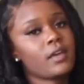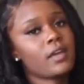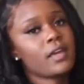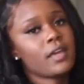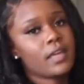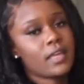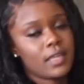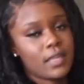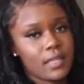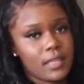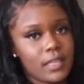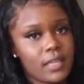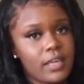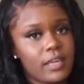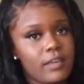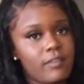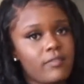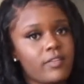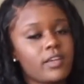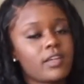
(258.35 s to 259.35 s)
in the
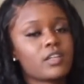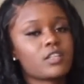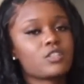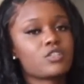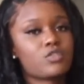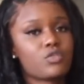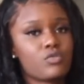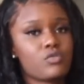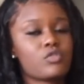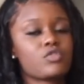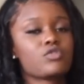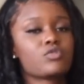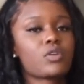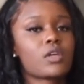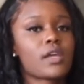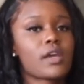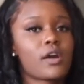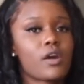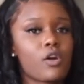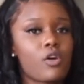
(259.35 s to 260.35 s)
evening as soon as you get
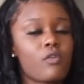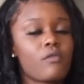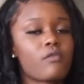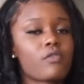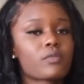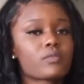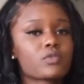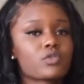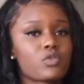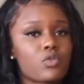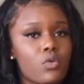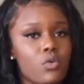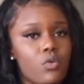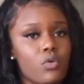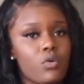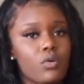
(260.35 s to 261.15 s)
home from school.